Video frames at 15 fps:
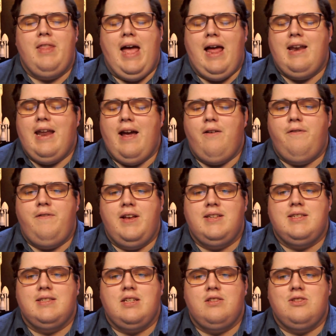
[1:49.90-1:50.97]
that now
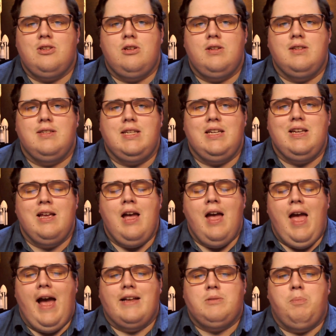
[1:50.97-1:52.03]
faces uncertainty
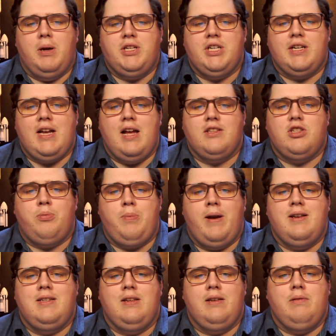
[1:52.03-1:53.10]
as budget cuts
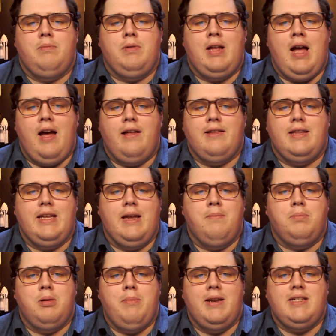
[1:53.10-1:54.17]
threaten to cut the
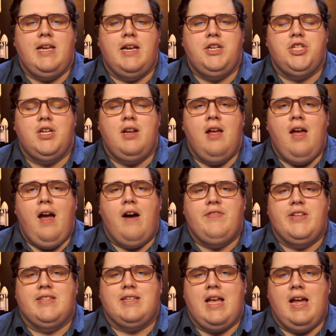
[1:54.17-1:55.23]
implementation of
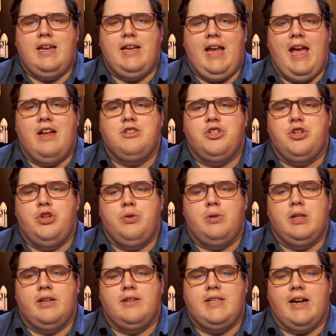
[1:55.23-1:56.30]
this cutting-edge
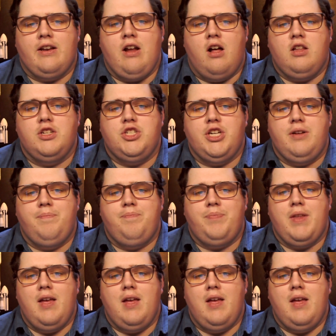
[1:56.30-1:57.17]
nuclear technology.